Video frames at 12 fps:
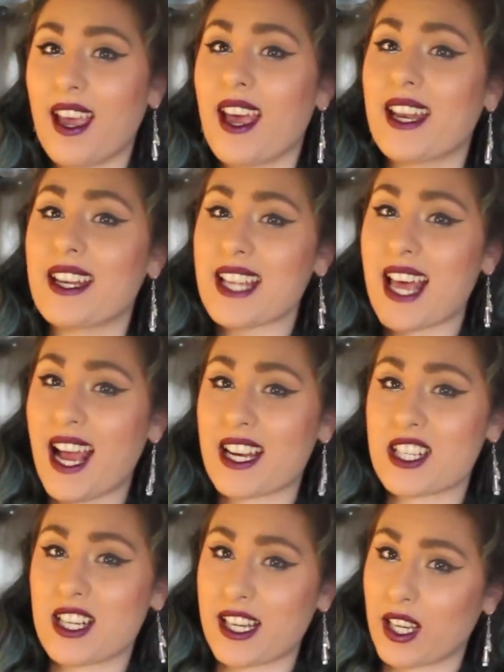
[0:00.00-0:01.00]
And it's
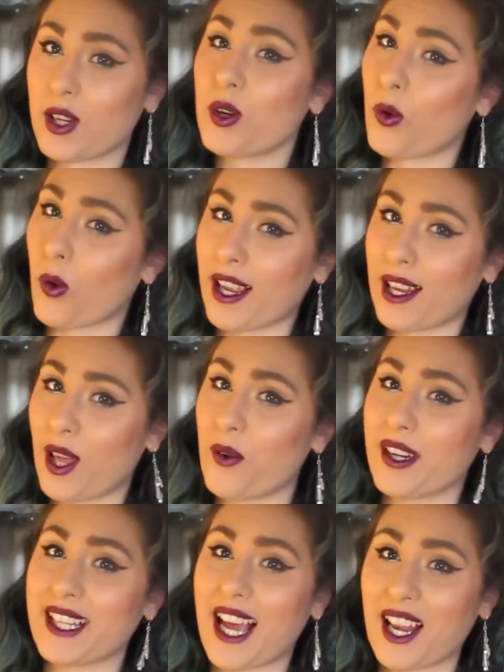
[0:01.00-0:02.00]
actually quite low
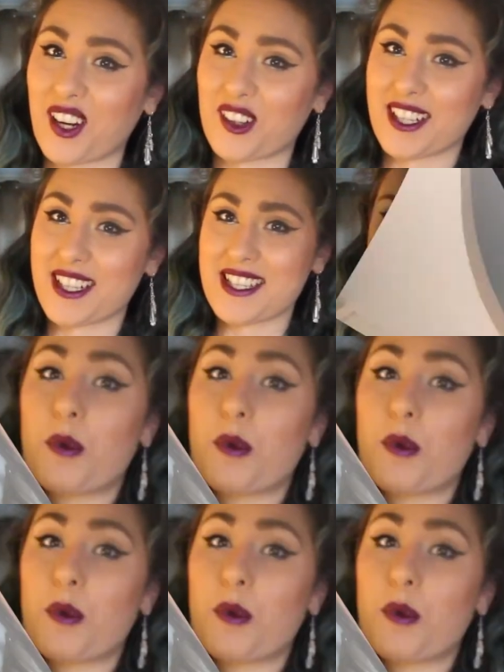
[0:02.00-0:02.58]
in calories.